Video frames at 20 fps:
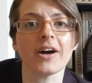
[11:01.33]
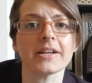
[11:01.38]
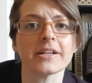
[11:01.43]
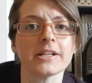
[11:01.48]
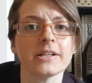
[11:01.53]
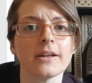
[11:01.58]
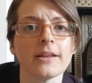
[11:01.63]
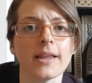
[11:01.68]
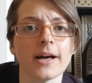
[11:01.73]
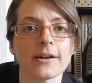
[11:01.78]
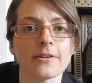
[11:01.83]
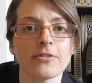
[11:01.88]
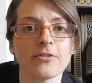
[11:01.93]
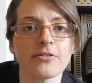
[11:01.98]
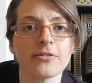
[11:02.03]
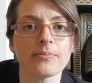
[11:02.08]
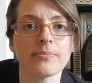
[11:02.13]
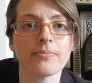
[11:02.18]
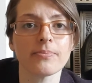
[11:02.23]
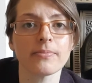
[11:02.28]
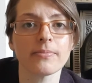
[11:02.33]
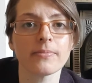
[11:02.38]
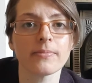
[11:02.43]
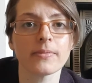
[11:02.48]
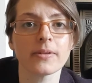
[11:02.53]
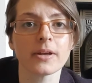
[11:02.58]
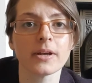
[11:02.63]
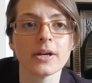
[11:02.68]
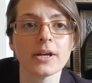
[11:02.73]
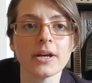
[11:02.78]
had in your life.
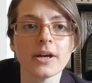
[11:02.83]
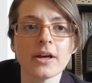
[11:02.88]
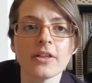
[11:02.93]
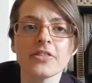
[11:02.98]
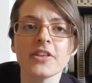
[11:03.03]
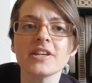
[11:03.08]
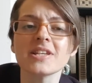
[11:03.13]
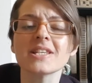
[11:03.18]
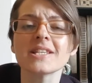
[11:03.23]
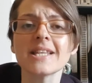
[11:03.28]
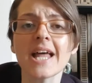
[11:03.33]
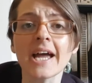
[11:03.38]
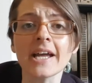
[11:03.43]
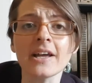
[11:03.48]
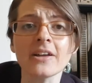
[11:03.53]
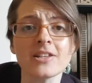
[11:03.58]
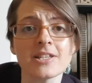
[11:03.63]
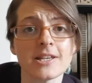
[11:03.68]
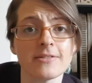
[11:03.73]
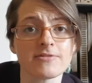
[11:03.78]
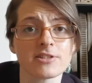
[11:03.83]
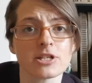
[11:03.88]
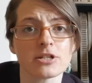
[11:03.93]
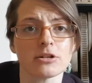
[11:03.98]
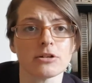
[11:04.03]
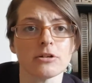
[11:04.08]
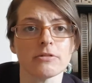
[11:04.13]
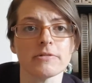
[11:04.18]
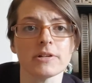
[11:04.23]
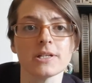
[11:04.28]
These negative
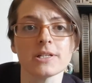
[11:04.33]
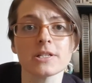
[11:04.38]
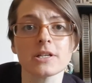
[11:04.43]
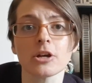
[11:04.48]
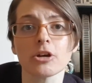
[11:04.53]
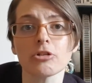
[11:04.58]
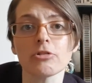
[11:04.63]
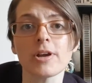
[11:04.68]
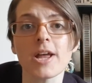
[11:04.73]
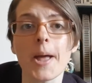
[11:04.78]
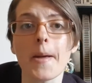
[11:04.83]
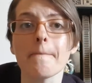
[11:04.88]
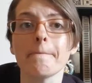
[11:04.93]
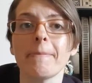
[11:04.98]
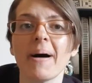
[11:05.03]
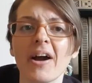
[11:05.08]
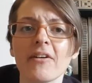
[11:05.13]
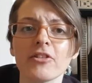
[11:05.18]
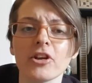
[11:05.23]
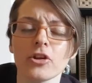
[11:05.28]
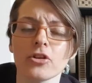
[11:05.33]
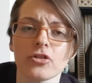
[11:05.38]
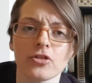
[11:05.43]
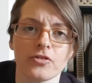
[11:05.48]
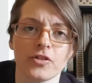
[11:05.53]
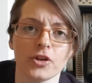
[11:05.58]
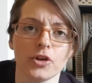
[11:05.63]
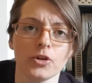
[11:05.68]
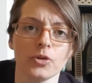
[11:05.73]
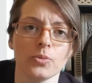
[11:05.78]
stories can create barriers
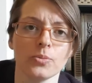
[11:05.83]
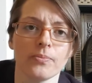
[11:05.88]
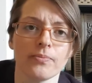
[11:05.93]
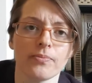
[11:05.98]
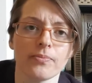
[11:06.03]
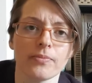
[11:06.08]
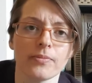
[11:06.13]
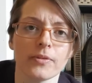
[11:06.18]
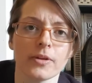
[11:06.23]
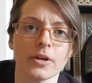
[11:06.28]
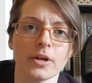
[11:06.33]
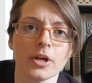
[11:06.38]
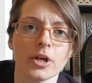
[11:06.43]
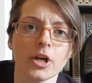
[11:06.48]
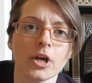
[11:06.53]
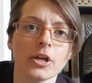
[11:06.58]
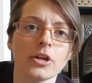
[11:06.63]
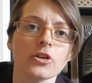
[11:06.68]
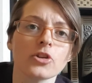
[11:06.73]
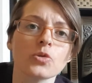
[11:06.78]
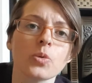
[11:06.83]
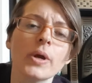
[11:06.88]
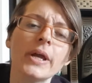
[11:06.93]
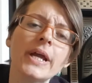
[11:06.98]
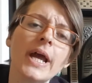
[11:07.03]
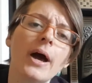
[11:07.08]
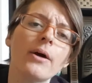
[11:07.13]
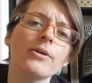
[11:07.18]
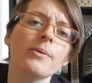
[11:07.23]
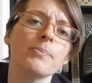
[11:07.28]
for you. You
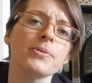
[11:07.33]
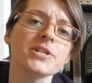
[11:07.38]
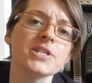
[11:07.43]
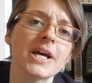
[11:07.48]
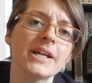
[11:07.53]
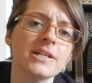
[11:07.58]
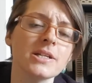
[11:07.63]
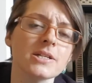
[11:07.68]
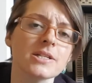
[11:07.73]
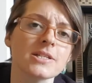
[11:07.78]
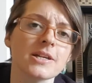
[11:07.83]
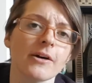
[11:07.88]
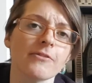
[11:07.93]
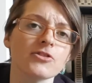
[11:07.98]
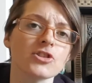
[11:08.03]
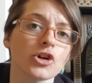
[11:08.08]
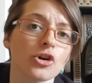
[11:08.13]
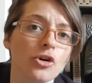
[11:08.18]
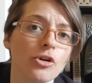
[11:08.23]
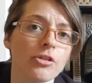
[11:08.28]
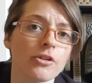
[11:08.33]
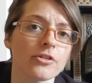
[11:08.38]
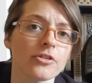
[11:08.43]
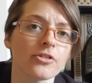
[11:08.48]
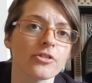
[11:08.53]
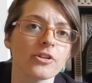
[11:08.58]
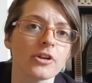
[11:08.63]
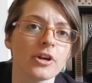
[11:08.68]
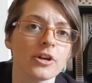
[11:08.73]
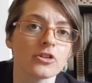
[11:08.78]
tweak how you present yourself to
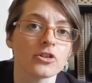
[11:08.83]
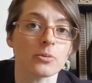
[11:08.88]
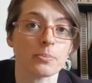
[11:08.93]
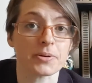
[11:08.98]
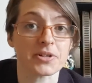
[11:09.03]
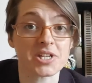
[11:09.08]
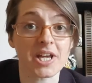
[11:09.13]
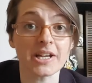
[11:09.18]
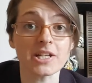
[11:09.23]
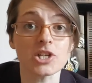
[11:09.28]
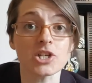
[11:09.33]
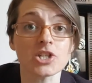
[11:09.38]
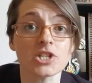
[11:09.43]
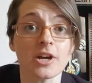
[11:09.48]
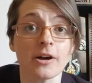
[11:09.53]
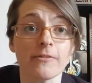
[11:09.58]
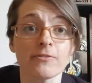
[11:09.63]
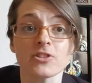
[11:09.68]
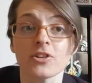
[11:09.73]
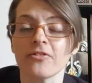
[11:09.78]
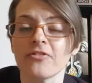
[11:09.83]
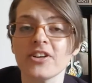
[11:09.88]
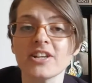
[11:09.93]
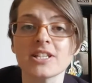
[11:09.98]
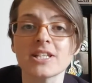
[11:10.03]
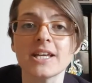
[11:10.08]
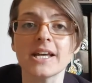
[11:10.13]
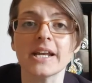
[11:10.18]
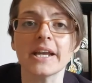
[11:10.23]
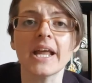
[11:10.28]
others to protect yourself, to
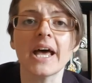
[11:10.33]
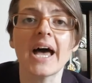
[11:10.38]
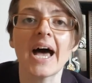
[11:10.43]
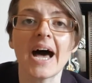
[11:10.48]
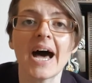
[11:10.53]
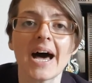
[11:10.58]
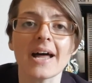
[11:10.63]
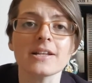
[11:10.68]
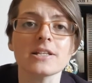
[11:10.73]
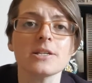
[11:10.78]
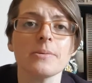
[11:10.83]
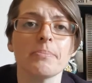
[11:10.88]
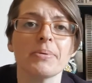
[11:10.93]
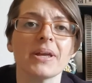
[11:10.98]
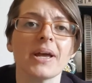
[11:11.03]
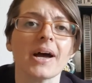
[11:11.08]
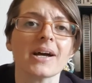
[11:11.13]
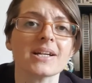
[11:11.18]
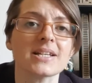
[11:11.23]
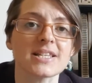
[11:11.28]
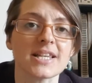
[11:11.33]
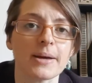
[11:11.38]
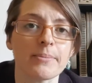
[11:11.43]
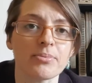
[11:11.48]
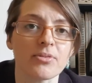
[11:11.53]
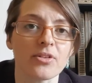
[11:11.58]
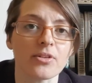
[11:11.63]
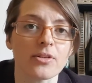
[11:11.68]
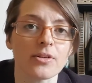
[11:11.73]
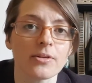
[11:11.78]
fit in, and to be
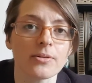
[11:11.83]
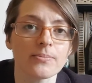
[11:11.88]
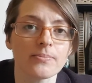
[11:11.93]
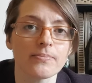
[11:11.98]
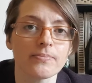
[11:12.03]
accepted.